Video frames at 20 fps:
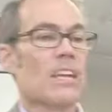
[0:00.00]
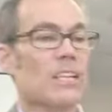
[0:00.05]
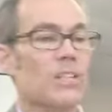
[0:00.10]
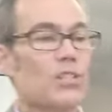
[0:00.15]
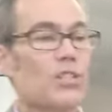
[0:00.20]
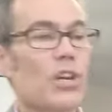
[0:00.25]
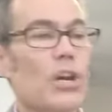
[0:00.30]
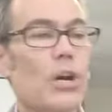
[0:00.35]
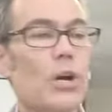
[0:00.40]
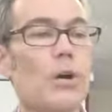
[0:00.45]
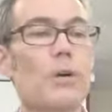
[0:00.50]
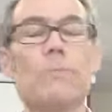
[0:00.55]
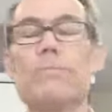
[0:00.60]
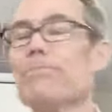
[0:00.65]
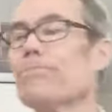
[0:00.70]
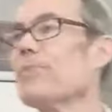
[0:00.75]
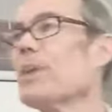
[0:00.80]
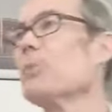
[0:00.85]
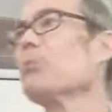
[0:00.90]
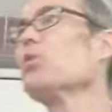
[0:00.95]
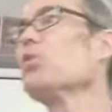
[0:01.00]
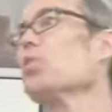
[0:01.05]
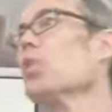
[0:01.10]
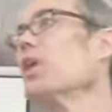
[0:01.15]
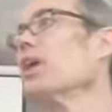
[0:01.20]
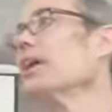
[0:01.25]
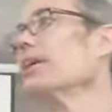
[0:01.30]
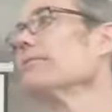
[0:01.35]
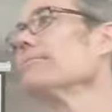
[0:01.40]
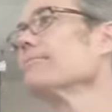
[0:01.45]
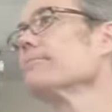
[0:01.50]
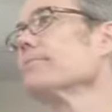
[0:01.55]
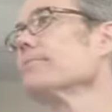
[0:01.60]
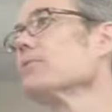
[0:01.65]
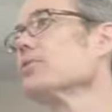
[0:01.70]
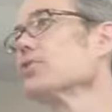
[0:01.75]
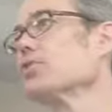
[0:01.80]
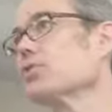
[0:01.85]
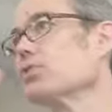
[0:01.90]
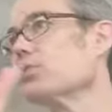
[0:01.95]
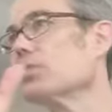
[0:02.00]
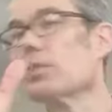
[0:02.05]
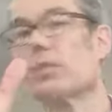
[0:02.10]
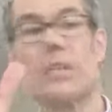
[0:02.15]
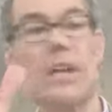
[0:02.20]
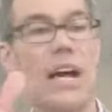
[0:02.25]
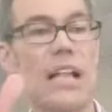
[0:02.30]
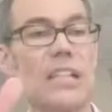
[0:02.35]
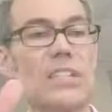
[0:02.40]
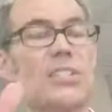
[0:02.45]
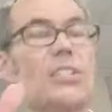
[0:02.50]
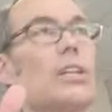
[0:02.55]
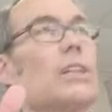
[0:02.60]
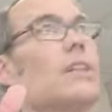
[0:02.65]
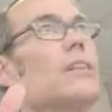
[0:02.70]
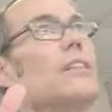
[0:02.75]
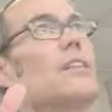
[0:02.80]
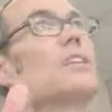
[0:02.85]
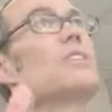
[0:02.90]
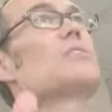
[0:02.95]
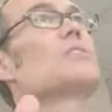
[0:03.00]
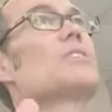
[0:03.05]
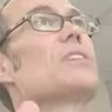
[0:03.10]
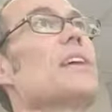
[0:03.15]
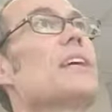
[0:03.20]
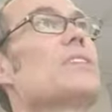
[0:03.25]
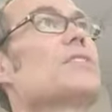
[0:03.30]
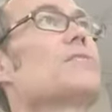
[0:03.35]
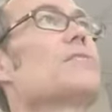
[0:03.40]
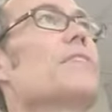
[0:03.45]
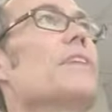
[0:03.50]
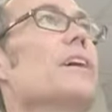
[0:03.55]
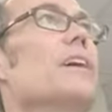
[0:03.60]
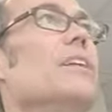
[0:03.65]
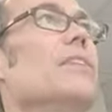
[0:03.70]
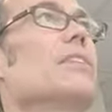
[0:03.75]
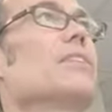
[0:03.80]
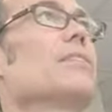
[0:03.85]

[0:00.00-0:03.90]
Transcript: So, number one, just acknowledge it. This takes faith.